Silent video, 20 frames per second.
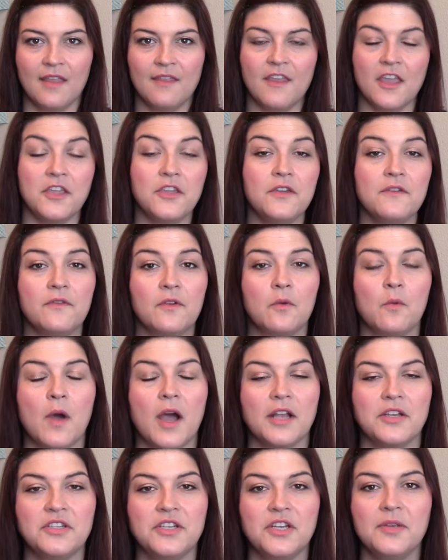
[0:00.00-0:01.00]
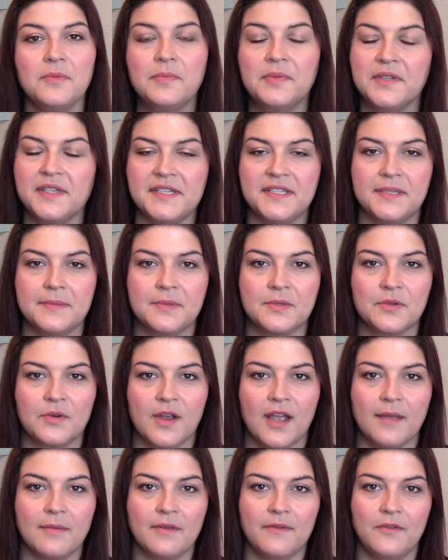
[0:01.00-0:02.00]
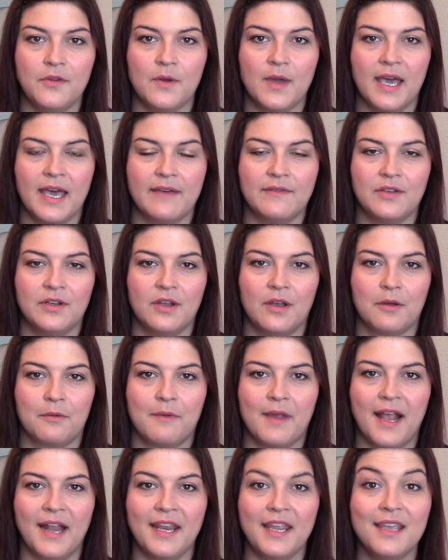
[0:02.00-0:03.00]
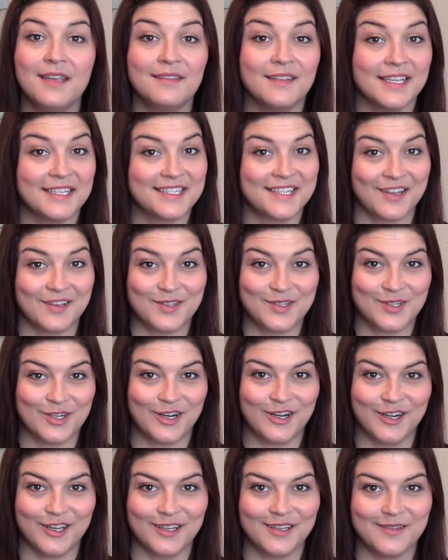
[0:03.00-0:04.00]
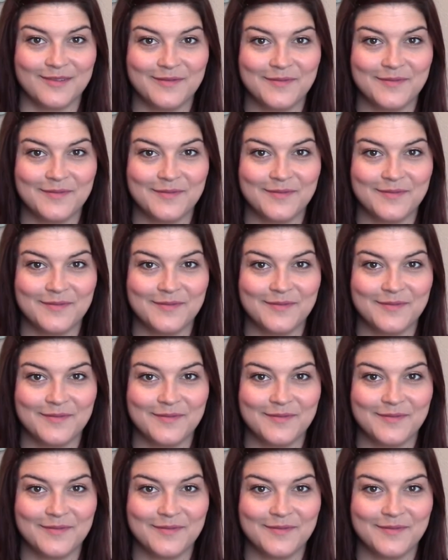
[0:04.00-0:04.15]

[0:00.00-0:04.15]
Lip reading: Thank you for watching. Please subscribe if you haven't already, and let's get started.